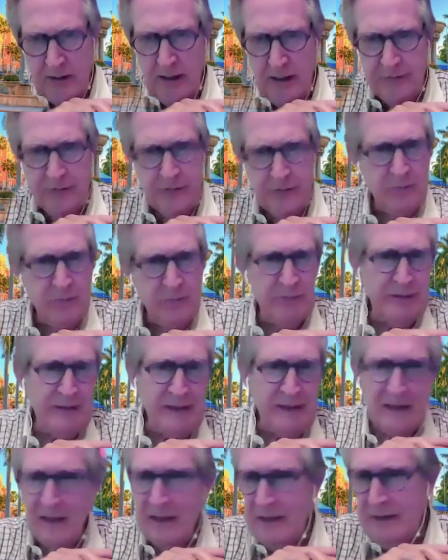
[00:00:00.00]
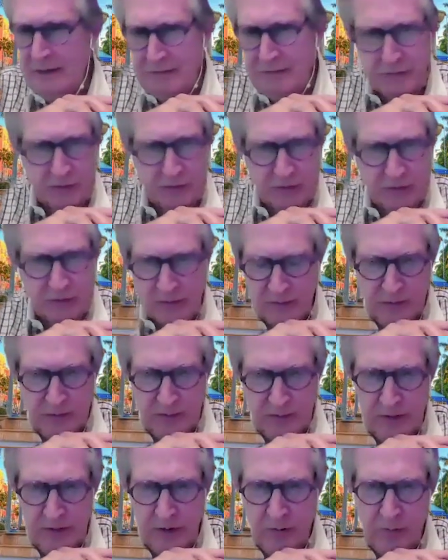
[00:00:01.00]
it's completely different
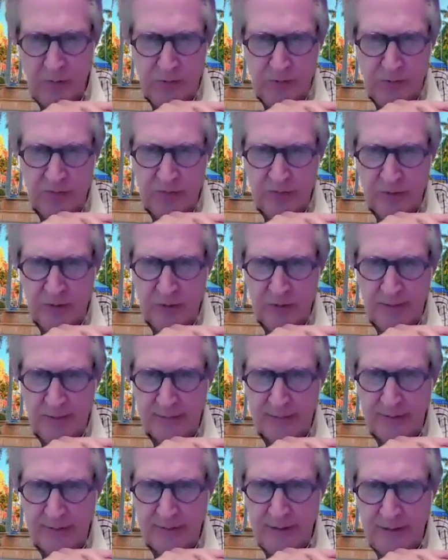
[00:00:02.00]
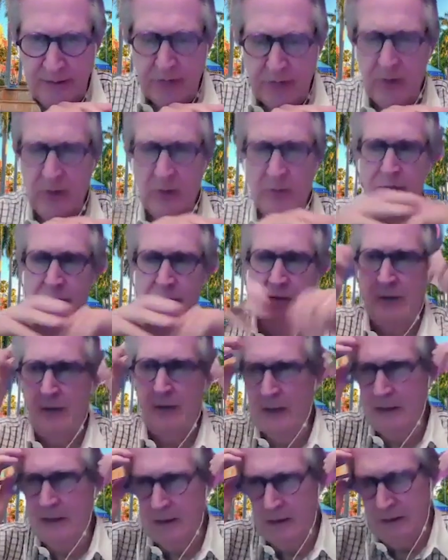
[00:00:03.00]
you know when you think about that so the
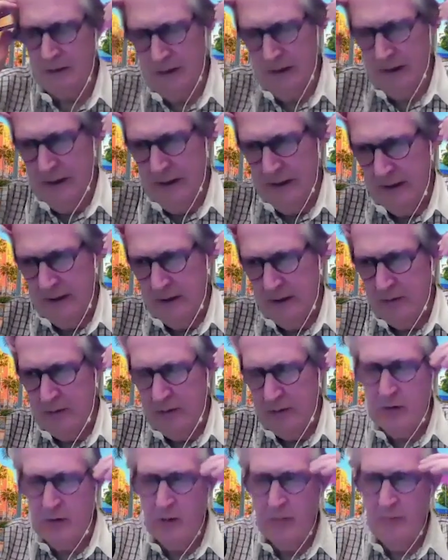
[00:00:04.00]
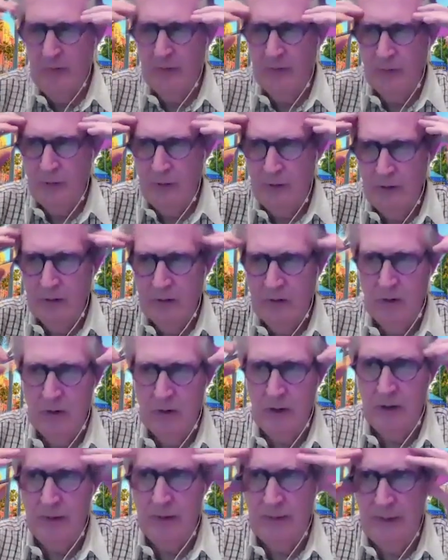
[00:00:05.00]
provider you know determines when you
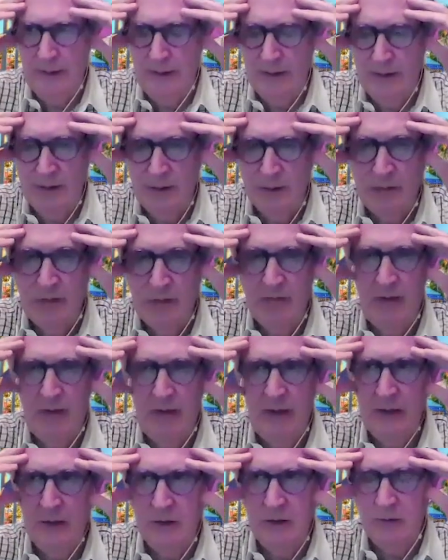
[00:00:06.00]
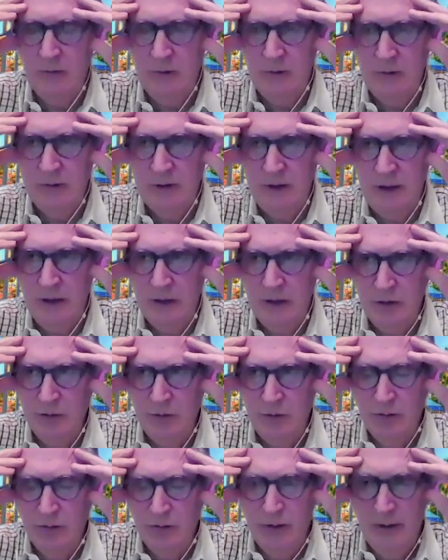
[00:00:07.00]
can come in the provider will tell
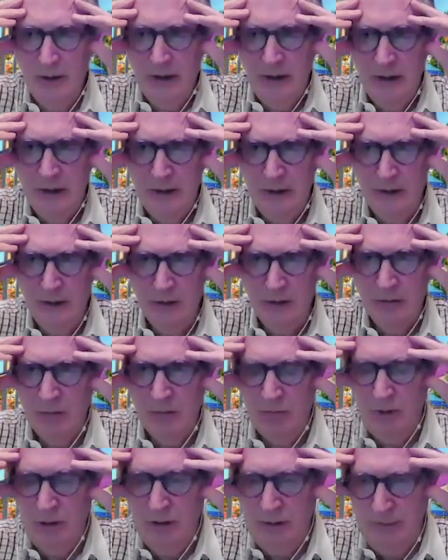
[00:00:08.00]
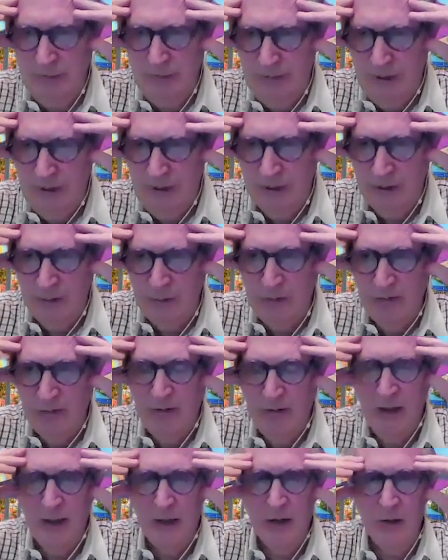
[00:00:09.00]
you uh, where to sit the
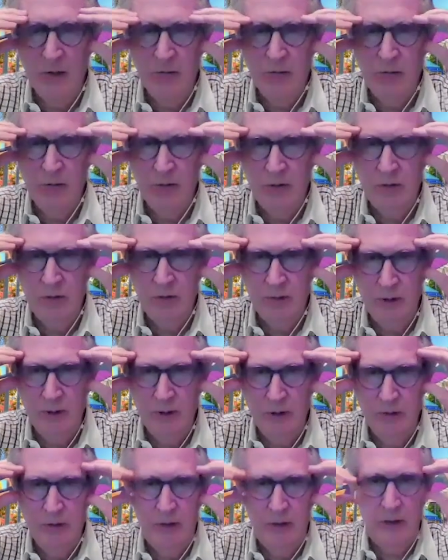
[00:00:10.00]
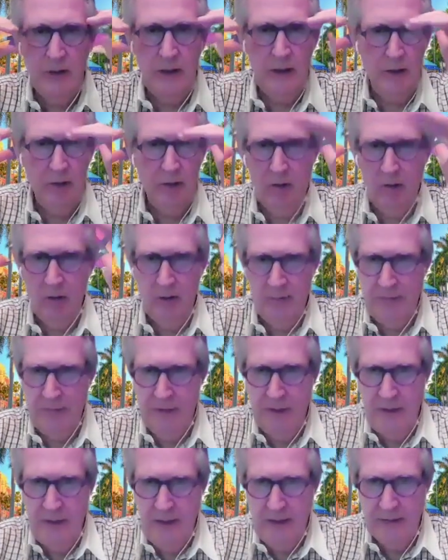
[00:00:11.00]
provider will you know dictate all of
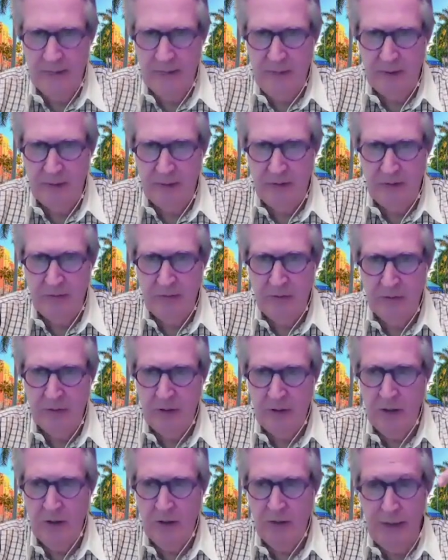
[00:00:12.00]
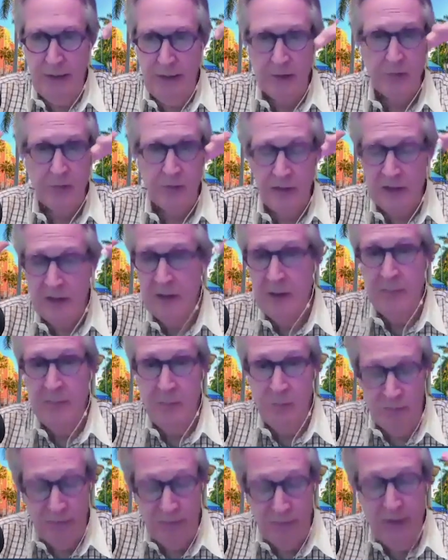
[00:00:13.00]
the aspects of your care naturally in the
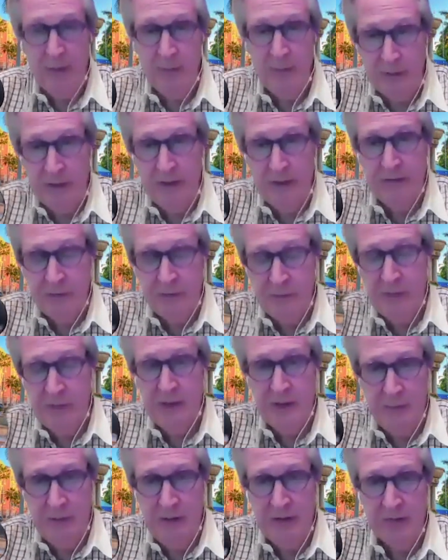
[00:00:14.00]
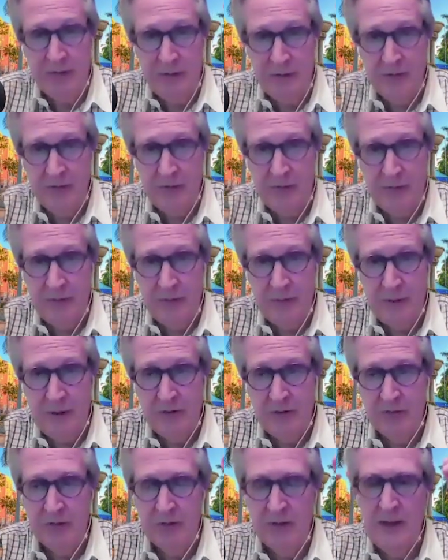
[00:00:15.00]
what they believe to be in the best interest of the
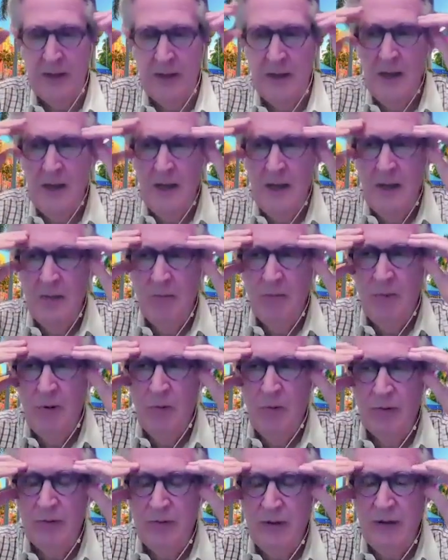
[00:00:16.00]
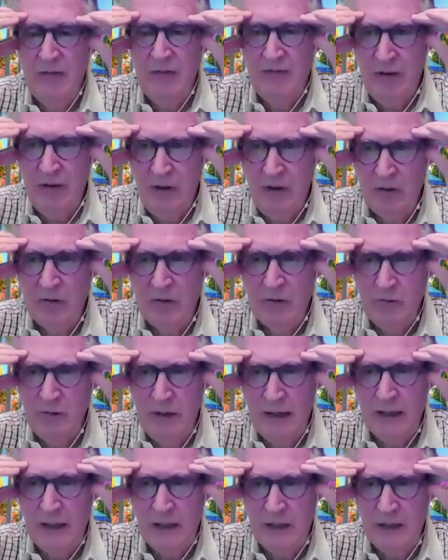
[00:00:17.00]
patient but what they fail to
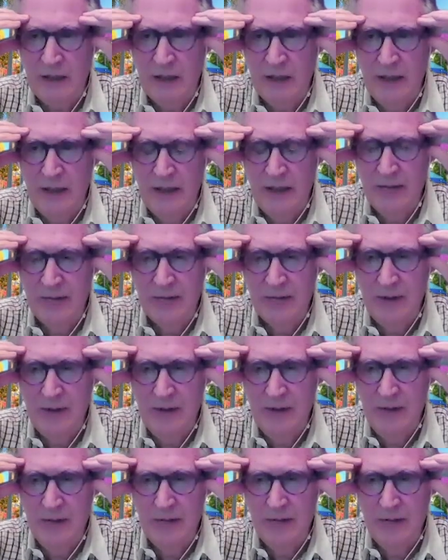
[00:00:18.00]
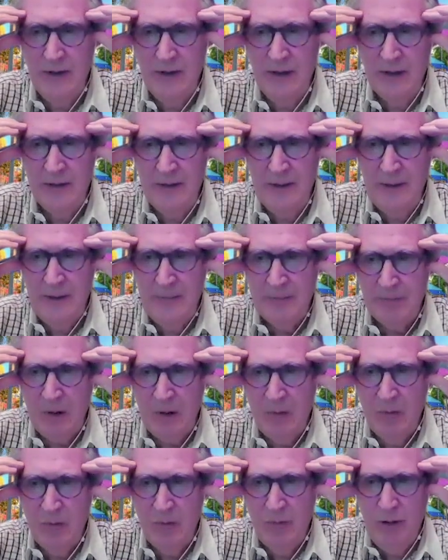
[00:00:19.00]
recognize is that
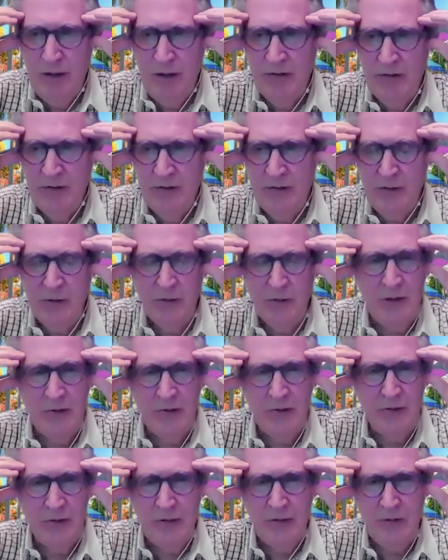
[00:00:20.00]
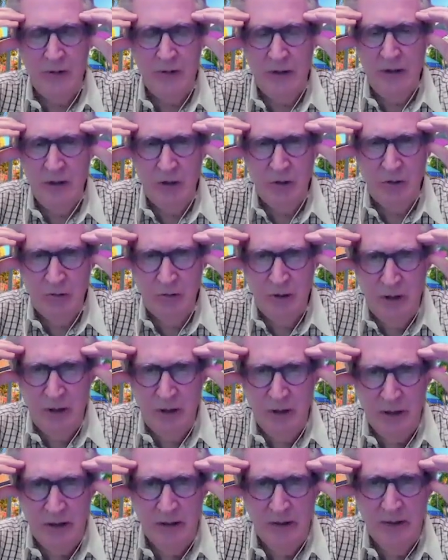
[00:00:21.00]
patients don't necessarily
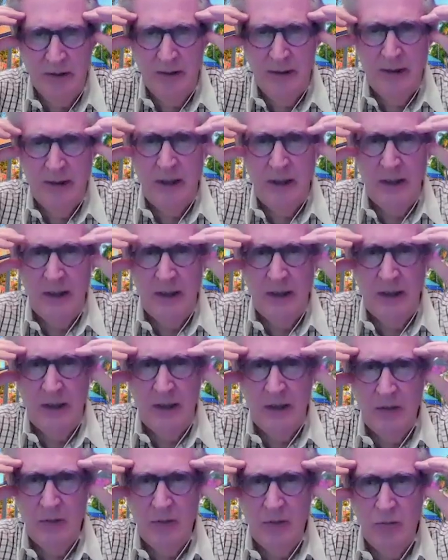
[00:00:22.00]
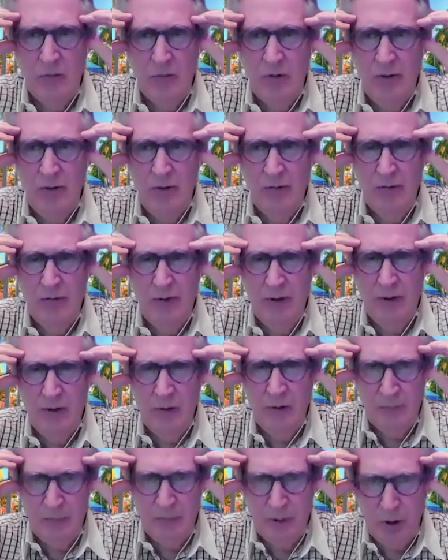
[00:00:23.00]
agree uh, with their
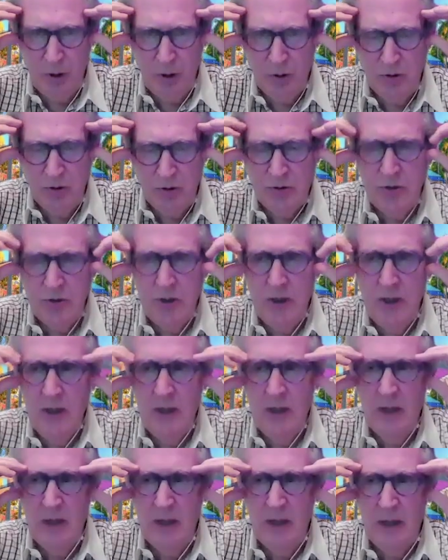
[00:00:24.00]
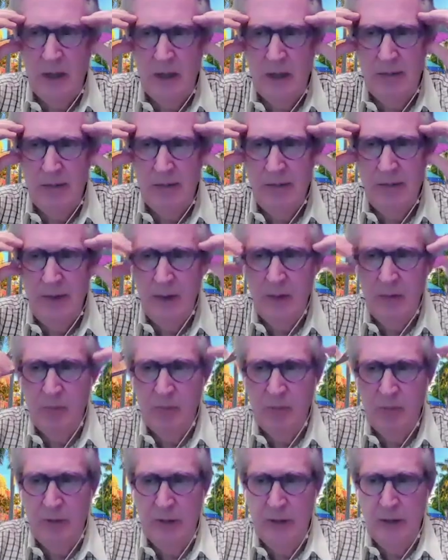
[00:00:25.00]
approach uh, they
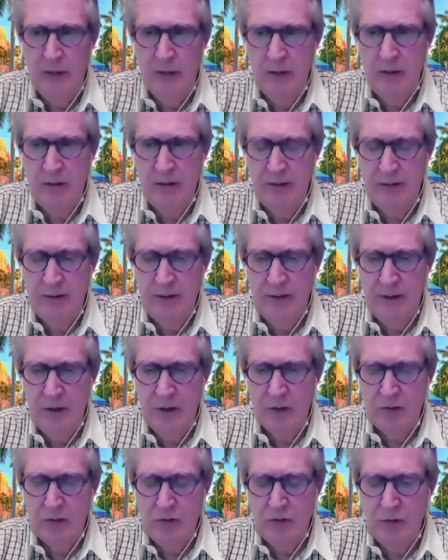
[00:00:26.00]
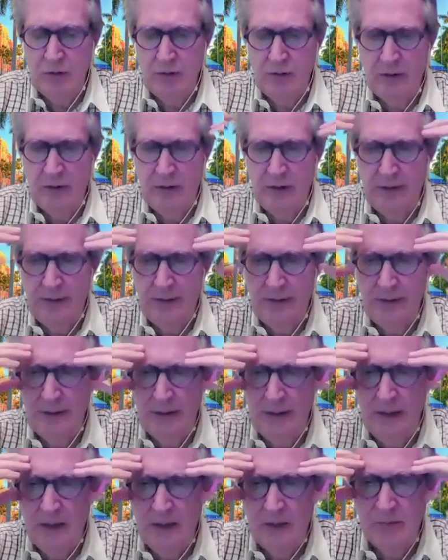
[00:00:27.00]
bring you know to the
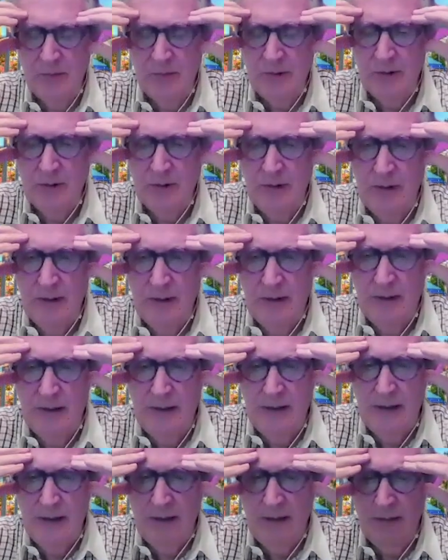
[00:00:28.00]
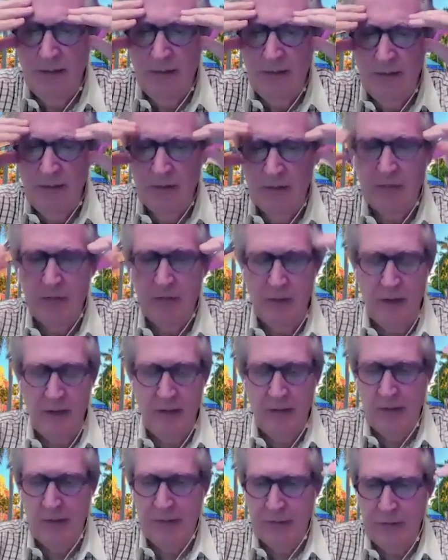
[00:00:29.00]
engagement um, different
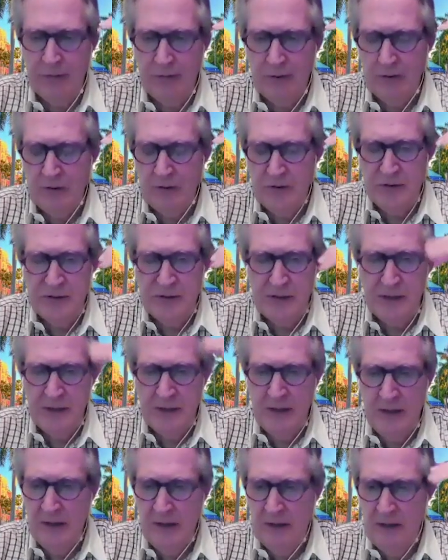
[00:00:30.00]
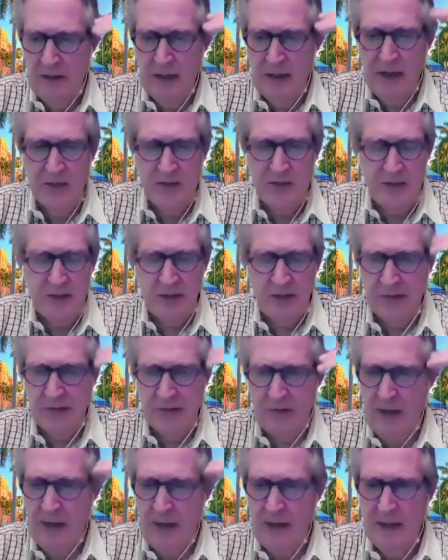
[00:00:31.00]
levels of understanding knowledge
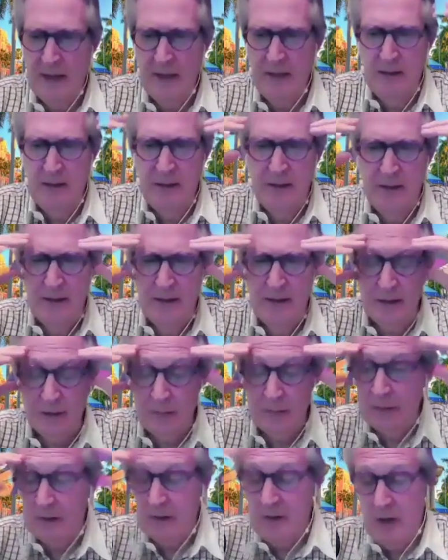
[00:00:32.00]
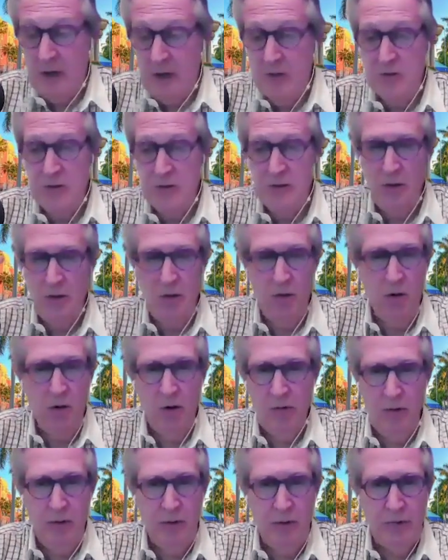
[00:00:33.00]
anxiety expectation you know
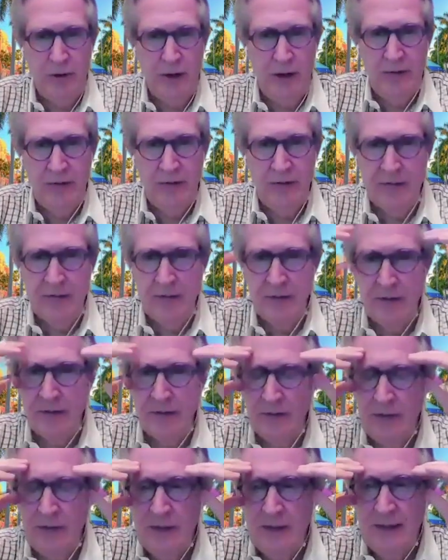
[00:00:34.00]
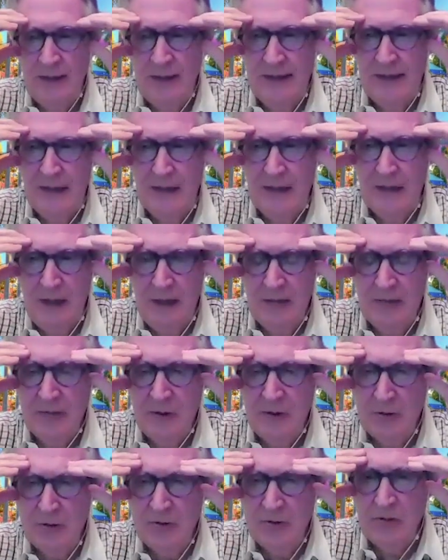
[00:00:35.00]
all those kinds of things and unless
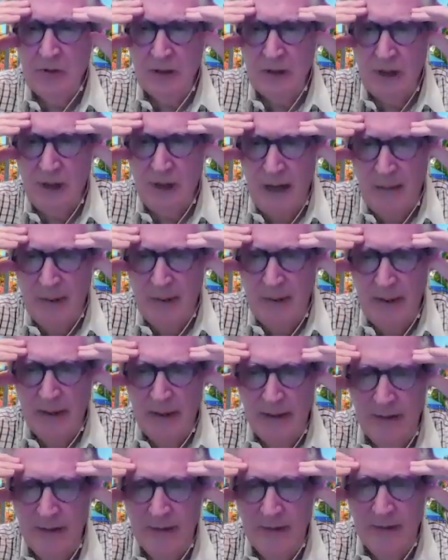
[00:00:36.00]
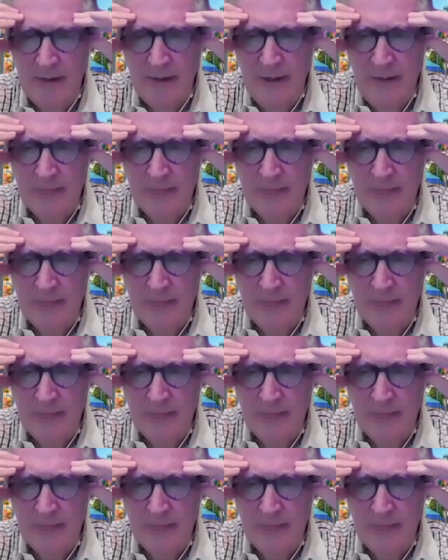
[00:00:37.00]
those are accommodated